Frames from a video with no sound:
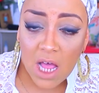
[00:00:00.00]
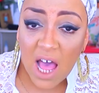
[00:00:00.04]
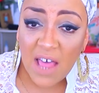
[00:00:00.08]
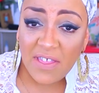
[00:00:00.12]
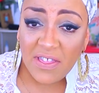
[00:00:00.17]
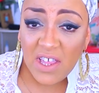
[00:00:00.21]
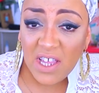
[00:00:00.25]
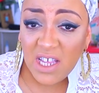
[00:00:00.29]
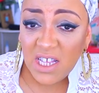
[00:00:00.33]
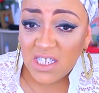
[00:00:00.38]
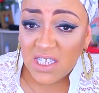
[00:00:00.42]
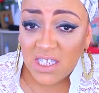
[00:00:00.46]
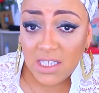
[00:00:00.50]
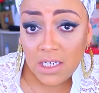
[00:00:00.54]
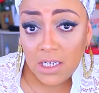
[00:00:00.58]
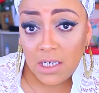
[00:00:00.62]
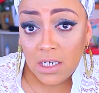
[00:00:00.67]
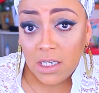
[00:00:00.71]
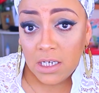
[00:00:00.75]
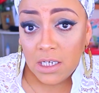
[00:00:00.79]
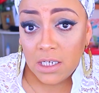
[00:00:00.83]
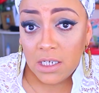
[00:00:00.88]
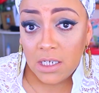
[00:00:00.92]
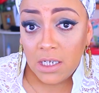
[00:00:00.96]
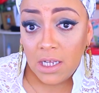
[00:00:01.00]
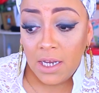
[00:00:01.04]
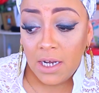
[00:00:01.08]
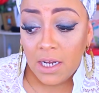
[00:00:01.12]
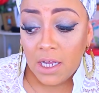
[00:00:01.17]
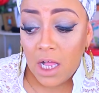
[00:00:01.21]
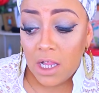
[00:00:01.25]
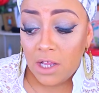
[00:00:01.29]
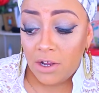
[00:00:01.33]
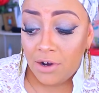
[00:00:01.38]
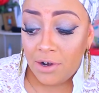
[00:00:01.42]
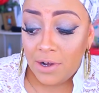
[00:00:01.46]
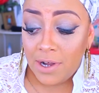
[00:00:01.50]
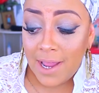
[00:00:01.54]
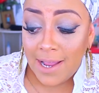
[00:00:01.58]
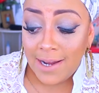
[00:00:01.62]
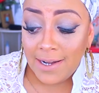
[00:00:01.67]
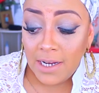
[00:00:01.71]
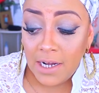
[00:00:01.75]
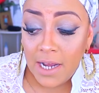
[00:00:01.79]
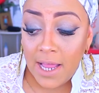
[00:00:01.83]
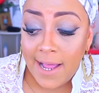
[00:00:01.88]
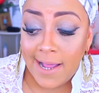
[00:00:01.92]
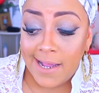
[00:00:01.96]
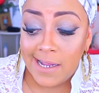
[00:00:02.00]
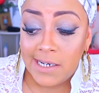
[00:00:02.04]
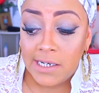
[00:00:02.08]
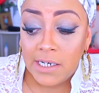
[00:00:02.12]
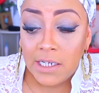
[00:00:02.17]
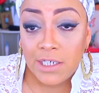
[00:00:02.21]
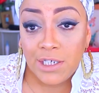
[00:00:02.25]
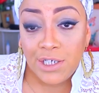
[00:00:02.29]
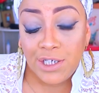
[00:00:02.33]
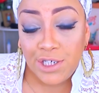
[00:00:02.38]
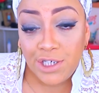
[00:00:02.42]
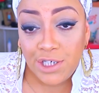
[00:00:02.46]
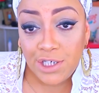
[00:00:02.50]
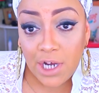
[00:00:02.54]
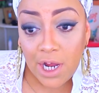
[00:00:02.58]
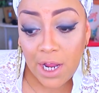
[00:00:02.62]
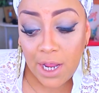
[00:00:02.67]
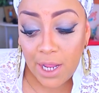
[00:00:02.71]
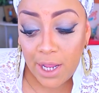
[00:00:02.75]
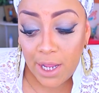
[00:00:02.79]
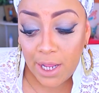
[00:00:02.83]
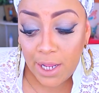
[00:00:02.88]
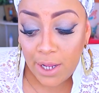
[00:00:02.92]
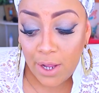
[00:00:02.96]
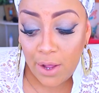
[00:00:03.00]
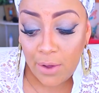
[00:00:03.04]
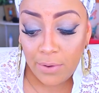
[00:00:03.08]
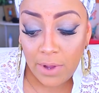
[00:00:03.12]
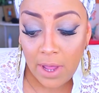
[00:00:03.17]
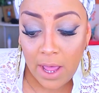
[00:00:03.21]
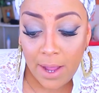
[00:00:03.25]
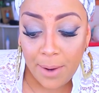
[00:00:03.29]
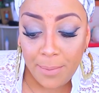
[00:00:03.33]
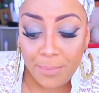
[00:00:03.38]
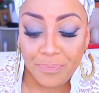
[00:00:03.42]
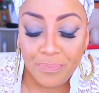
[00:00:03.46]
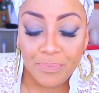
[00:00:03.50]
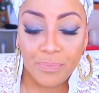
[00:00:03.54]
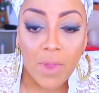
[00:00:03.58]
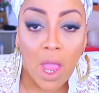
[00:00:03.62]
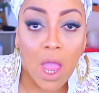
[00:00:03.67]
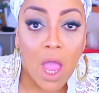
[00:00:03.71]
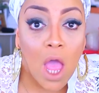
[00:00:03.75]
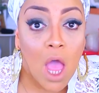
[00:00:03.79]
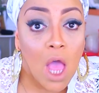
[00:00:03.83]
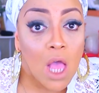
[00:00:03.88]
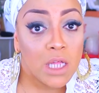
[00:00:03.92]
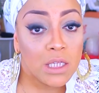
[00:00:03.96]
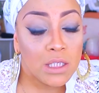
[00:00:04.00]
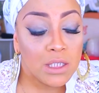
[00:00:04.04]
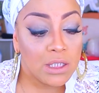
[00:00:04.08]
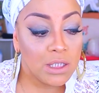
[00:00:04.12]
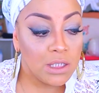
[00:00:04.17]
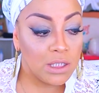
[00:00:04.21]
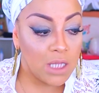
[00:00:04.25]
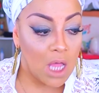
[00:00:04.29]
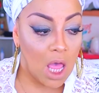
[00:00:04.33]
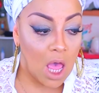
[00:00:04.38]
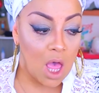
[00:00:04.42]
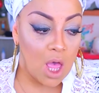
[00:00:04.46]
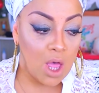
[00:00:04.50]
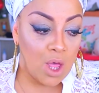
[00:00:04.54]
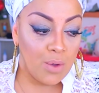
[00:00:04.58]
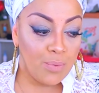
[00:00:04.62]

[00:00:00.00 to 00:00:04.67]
I think it's Sena. In the color of ninety-nine J, okay? So